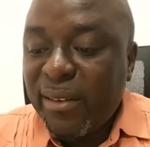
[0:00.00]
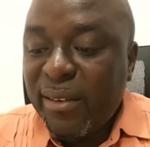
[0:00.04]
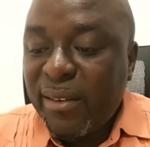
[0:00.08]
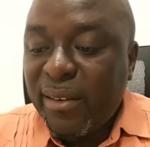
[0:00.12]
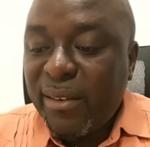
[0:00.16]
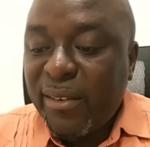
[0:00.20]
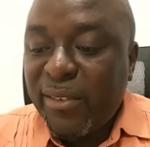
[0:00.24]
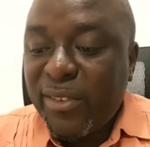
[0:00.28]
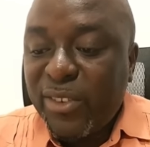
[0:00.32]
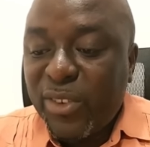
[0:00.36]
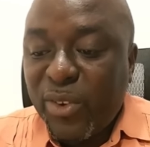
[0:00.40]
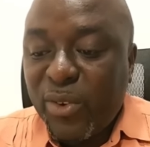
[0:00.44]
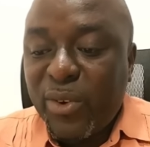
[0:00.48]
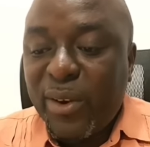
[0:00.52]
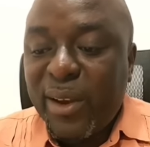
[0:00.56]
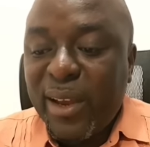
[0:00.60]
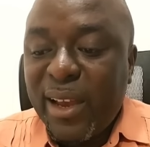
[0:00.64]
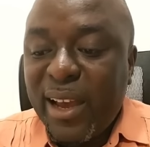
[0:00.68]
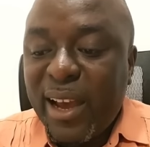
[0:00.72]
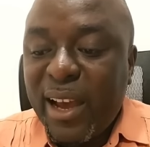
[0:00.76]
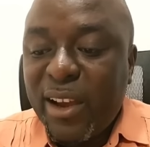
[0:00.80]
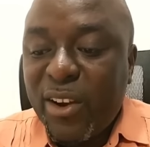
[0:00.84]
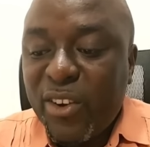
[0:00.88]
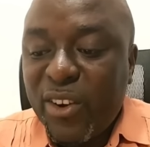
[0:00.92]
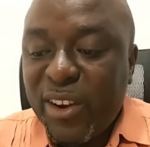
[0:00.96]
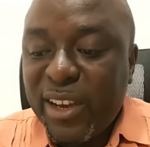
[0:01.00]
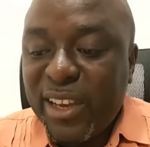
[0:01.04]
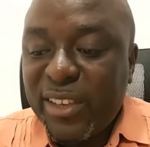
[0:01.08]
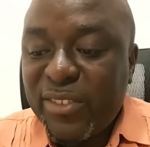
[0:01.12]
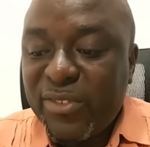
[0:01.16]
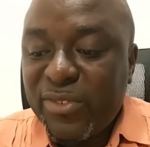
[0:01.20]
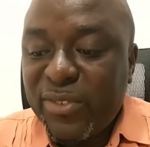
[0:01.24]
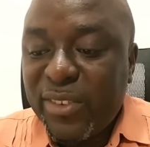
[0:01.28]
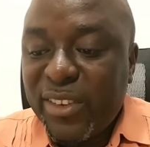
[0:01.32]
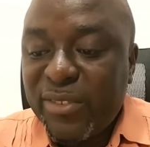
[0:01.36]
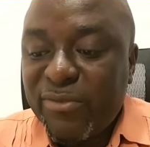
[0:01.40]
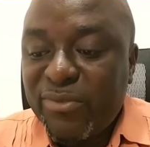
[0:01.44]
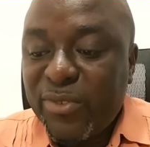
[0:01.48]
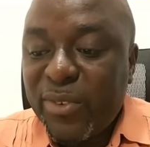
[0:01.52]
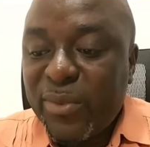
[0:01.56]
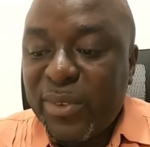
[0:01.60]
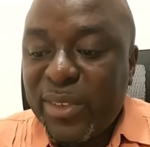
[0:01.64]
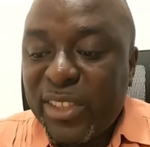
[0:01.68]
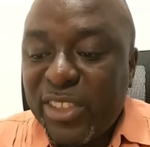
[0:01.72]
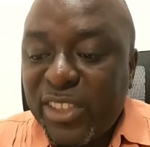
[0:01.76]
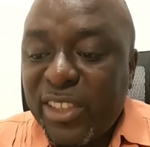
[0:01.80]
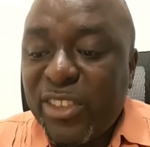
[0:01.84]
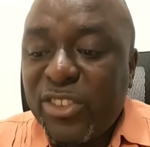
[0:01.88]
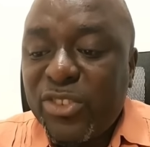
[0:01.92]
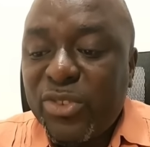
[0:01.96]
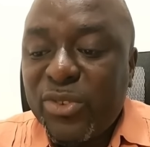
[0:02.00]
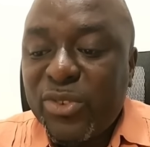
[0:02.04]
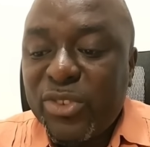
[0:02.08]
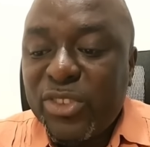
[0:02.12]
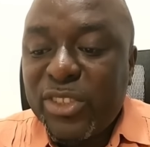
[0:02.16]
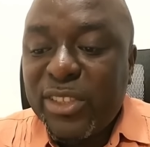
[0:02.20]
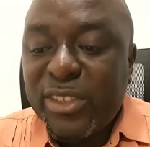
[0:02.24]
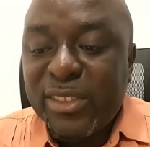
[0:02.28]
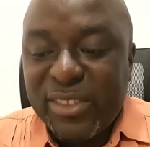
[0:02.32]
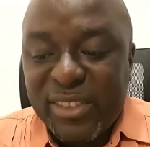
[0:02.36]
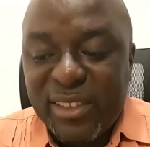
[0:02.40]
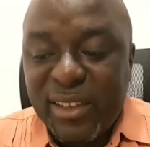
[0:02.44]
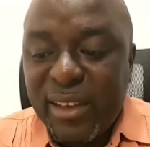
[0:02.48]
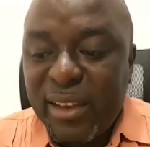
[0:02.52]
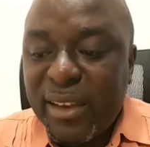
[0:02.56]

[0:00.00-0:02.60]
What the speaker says: So, according to information sources,